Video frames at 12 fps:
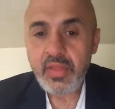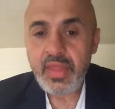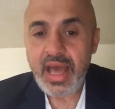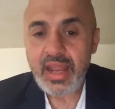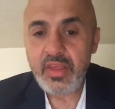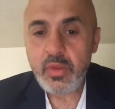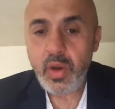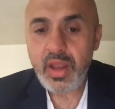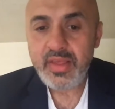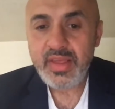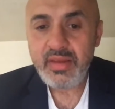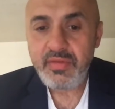That is what
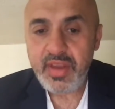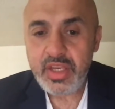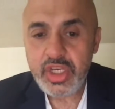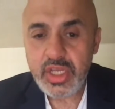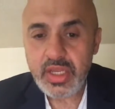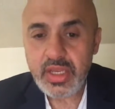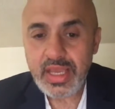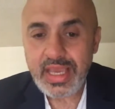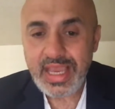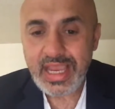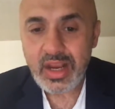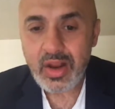is envisioned
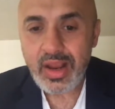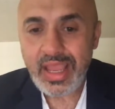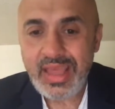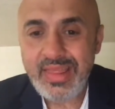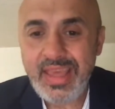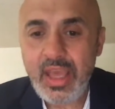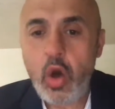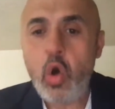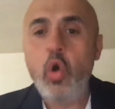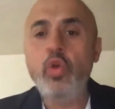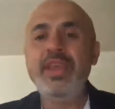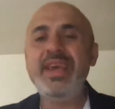here in the
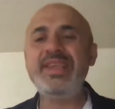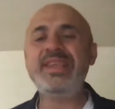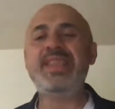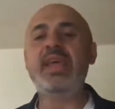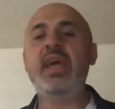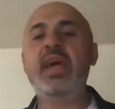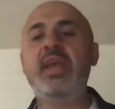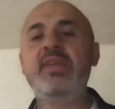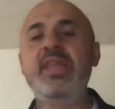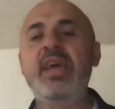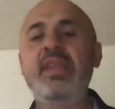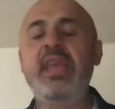oldest
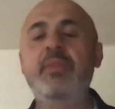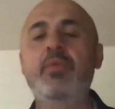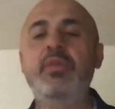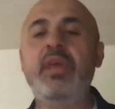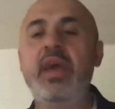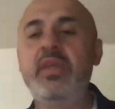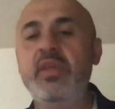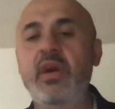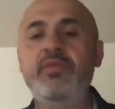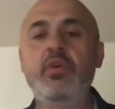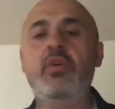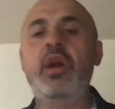extent Hebrew text
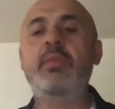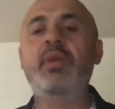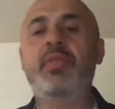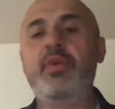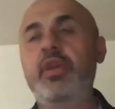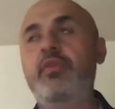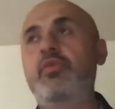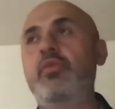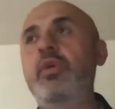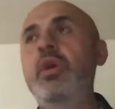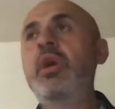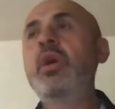of Deuteronomy 32.